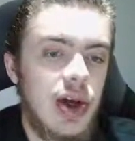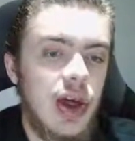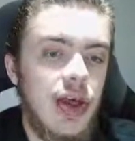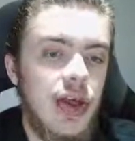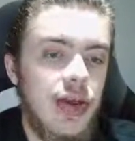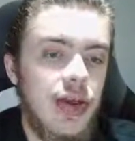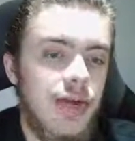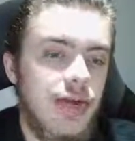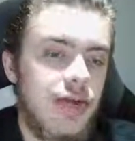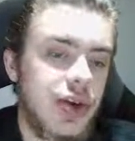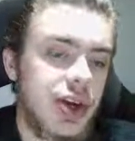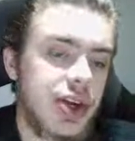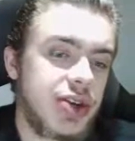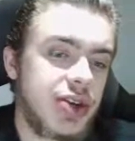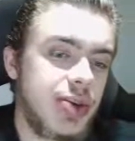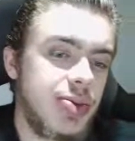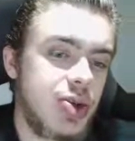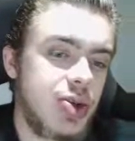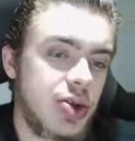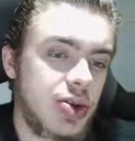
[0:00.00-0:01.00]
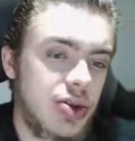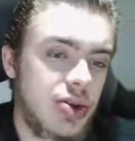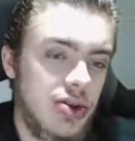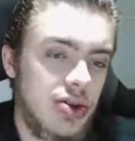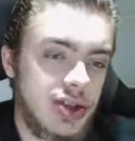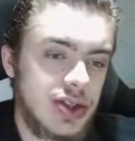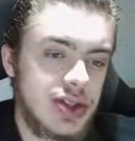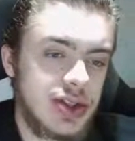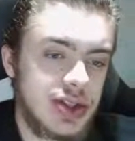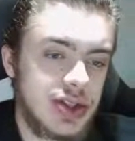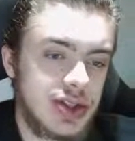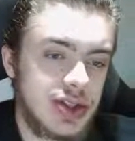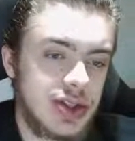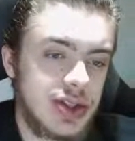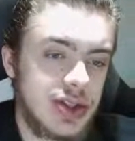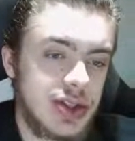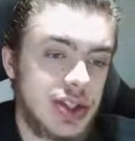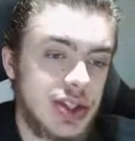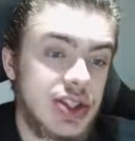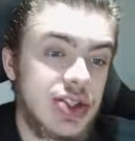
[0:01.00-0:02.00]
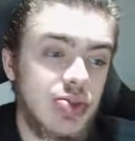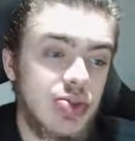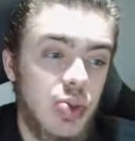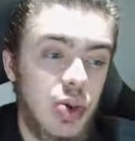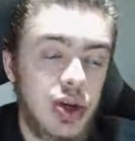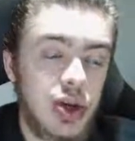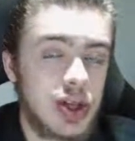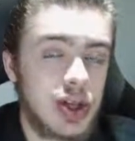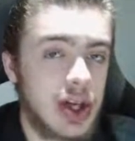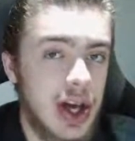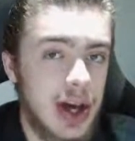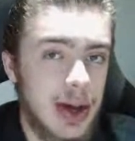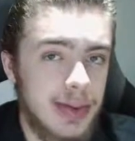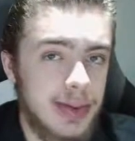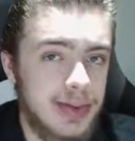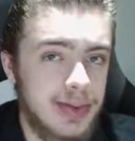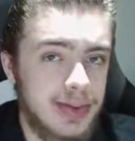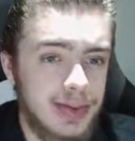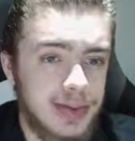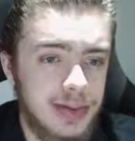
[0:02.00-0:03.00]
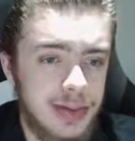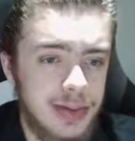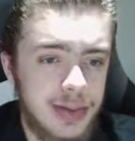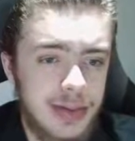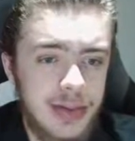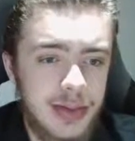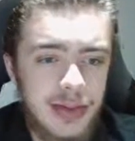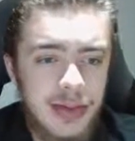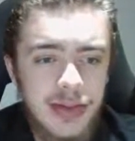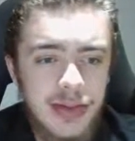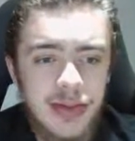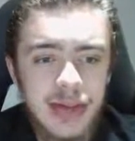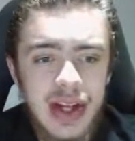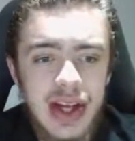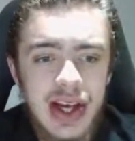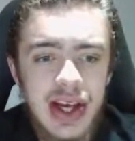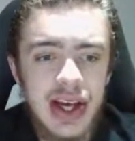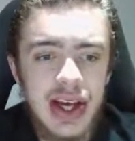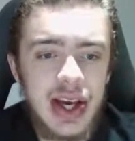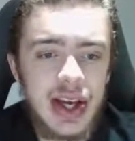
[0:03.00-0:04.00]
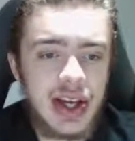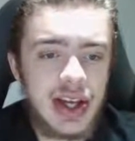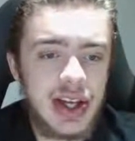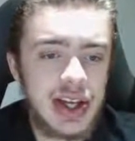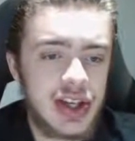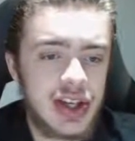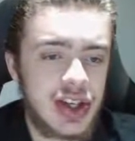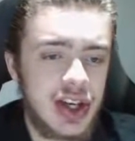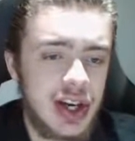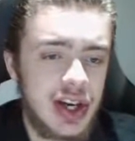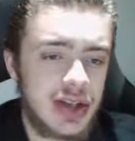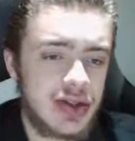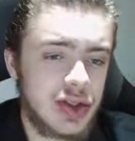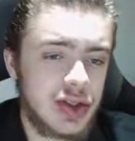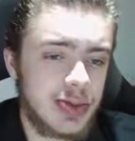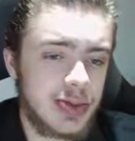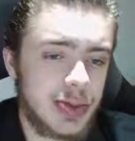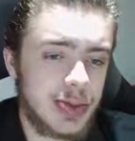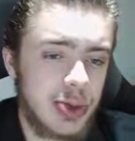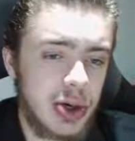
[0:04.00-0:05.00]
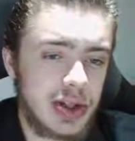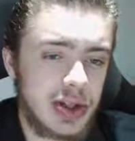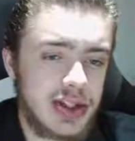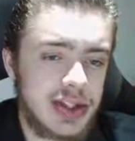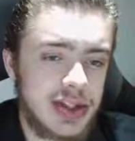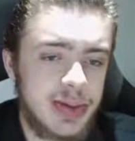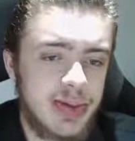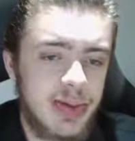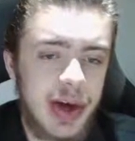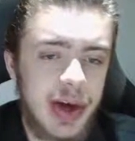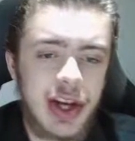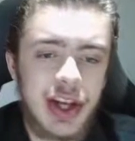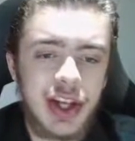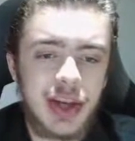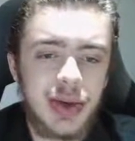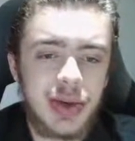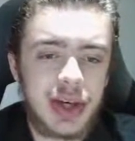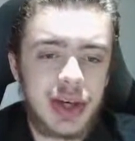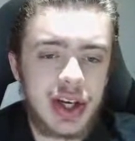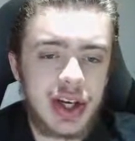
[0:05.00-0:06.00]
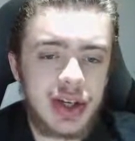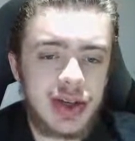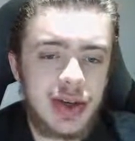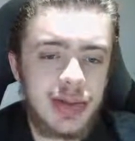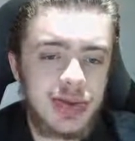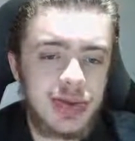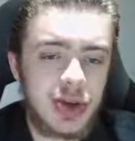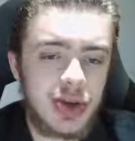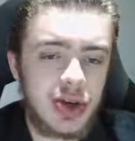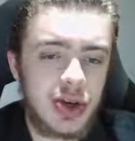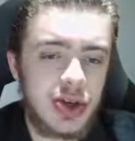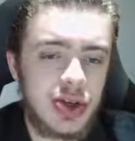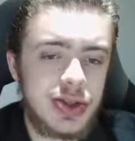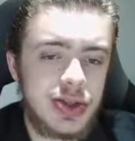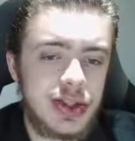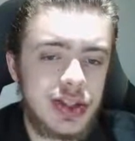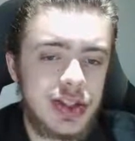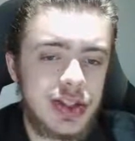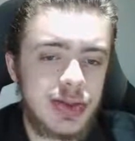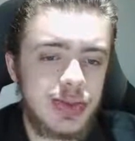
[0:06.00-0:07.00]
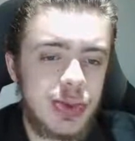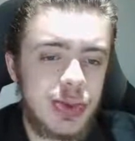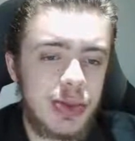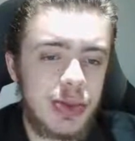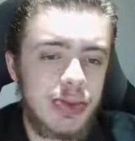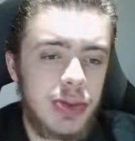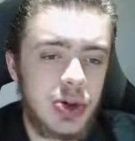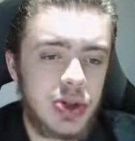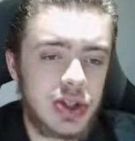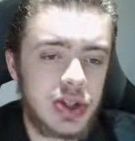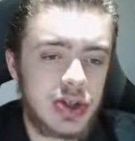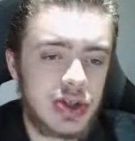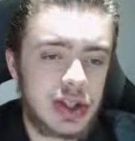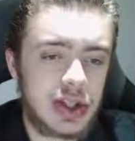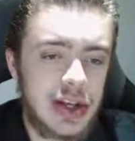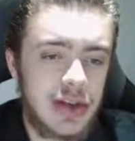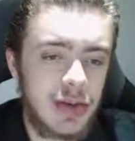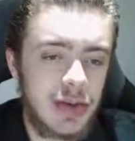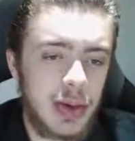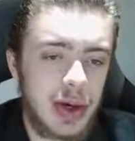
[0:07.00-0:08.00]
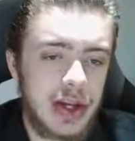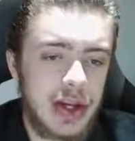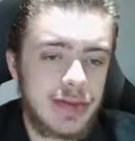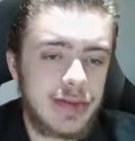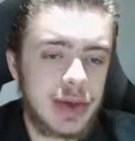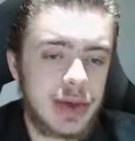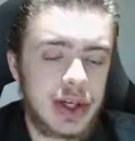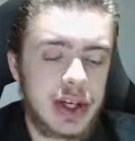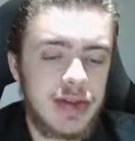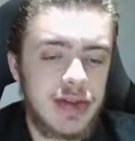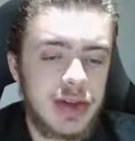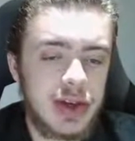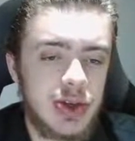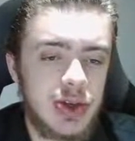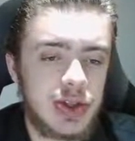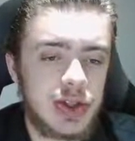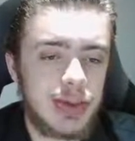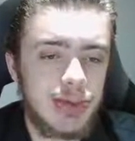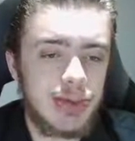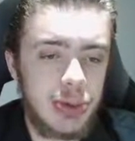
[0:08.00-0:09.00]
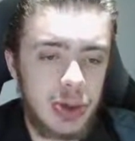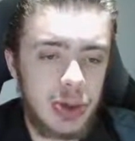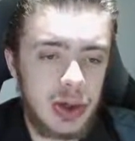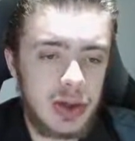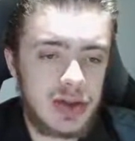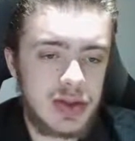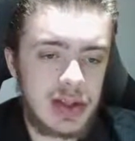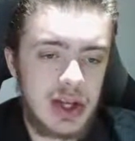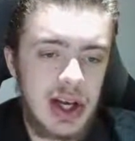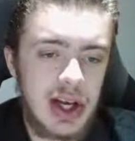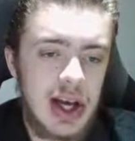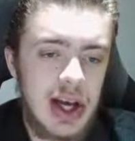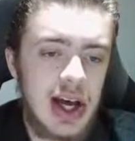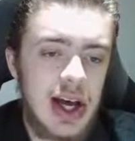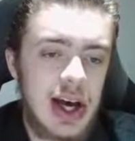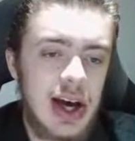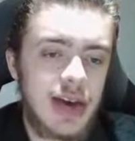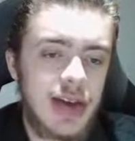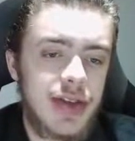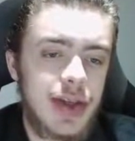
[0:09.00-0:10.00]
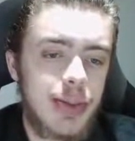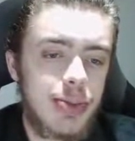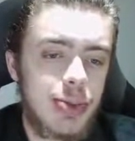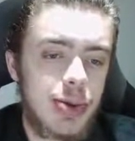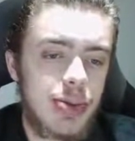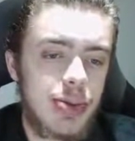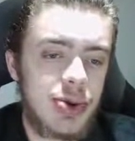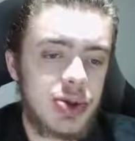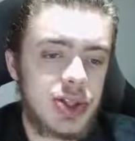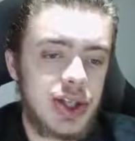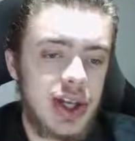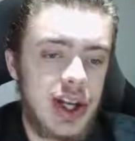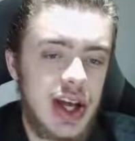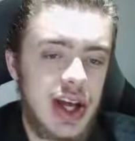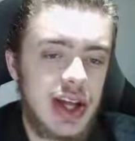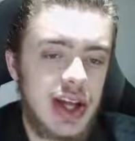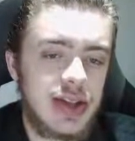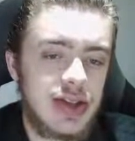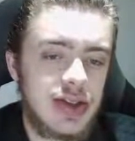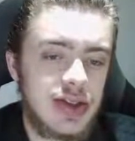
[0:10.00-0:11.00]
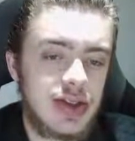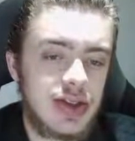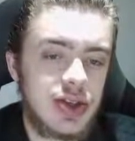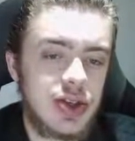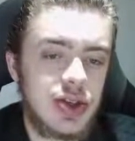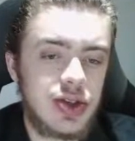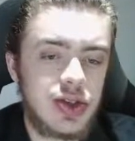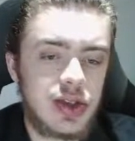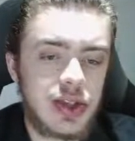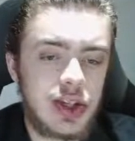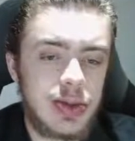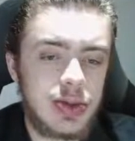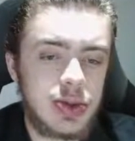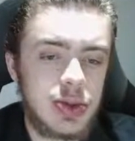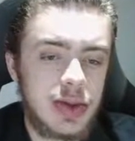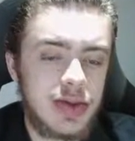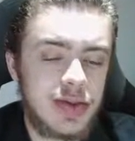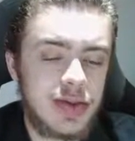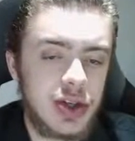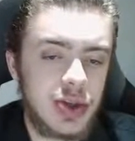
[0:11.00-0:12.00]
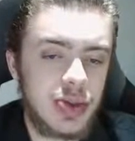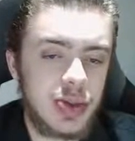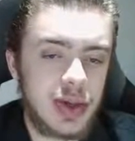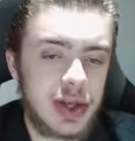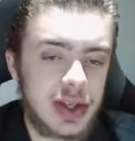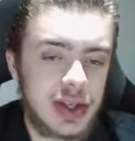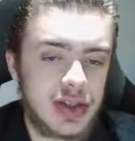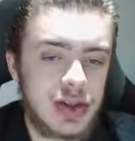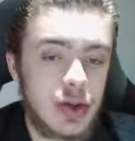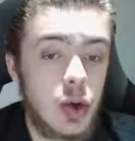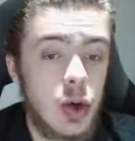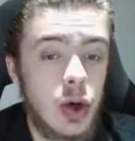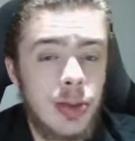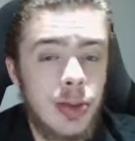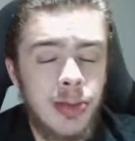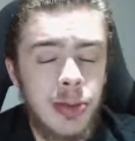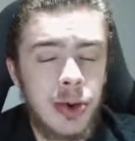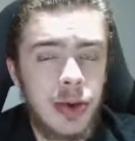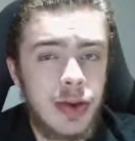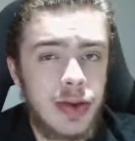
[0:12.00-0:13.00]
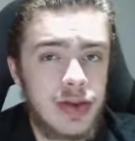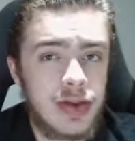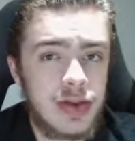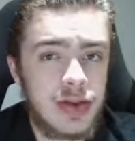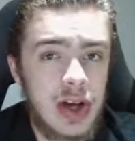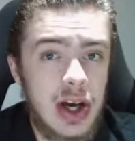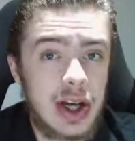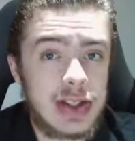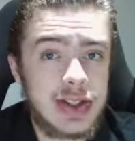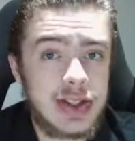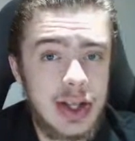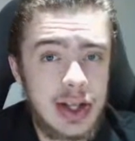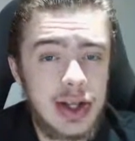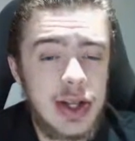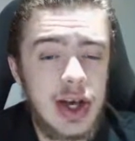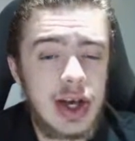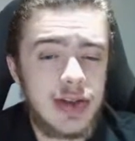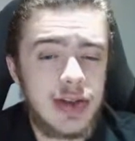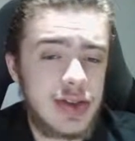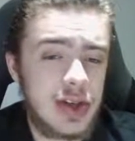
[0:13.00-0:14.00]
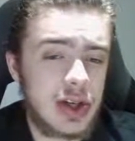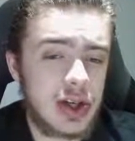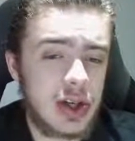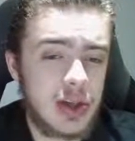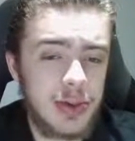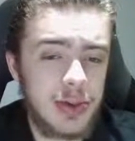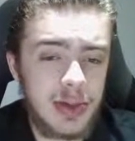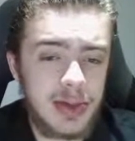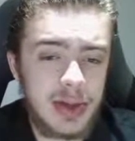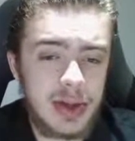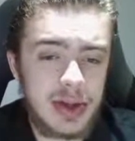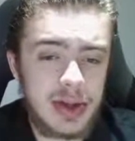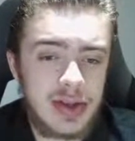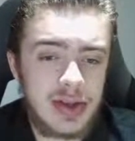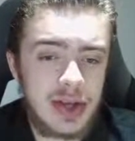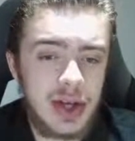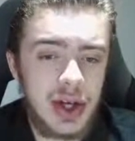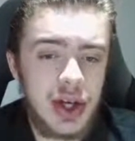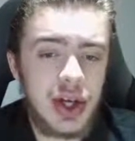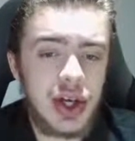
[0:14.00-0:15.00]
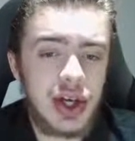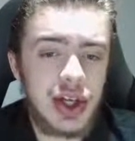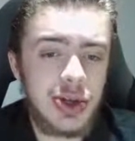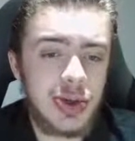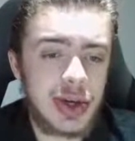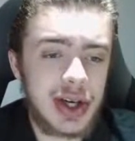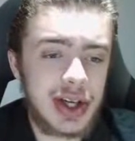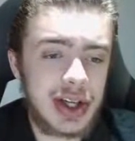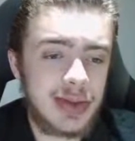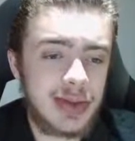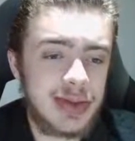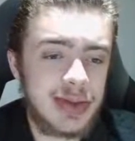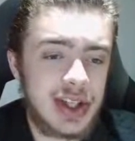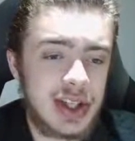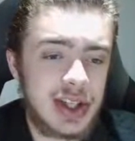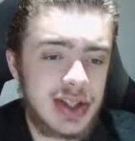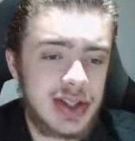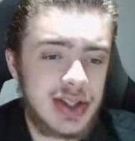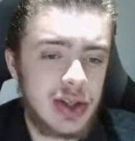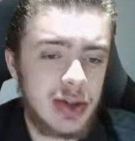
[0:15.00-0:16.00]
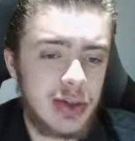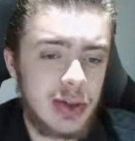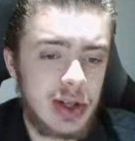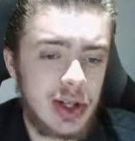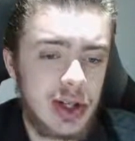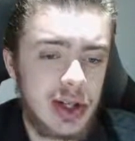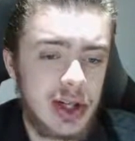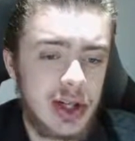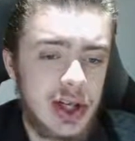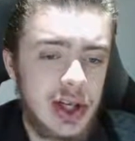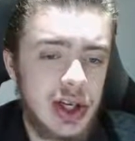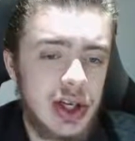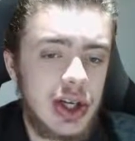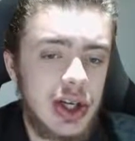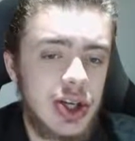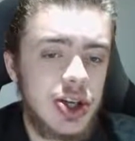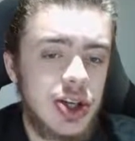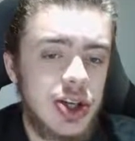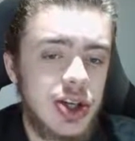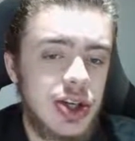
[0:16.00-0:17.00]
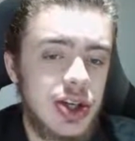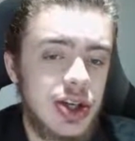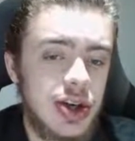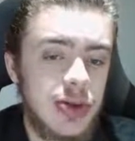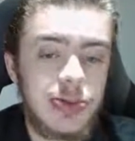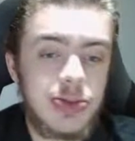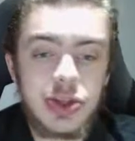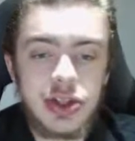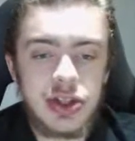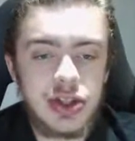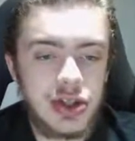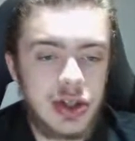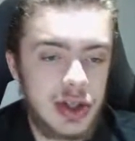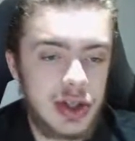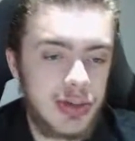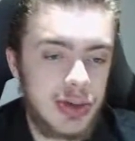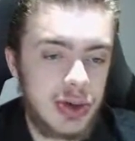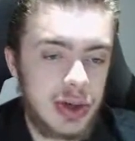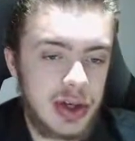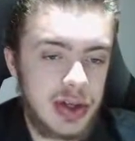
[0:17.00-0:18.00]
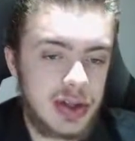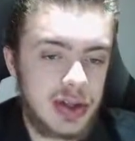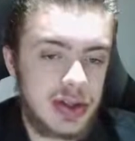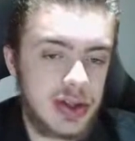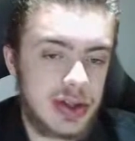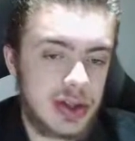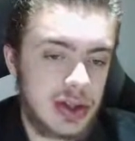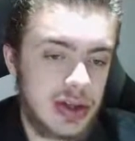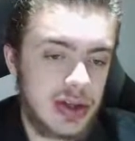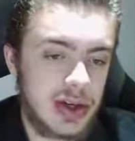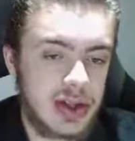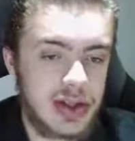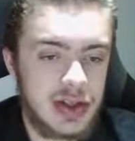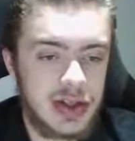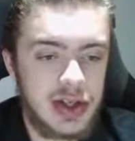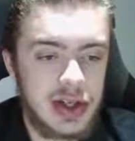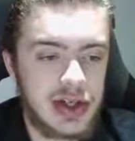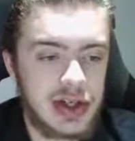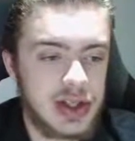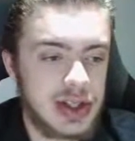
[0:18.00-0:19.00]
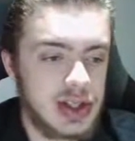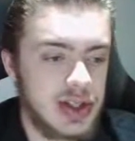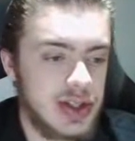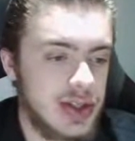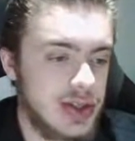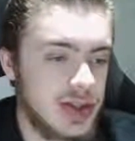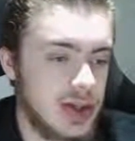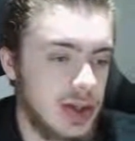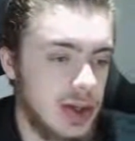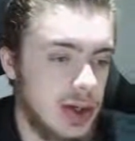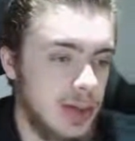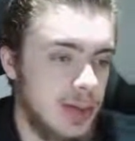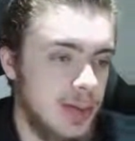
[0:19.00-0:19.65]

Free cryptocurrencies. So this is what you get. In each airdrop you participate, you will get cryptocurrencies as promotional giveaways for giving your support. After the promotion ends, usually up to a few weeks or months, I'd say a couple months, you will get them sent to your wallet. Be sure you put it to the correct address, etc.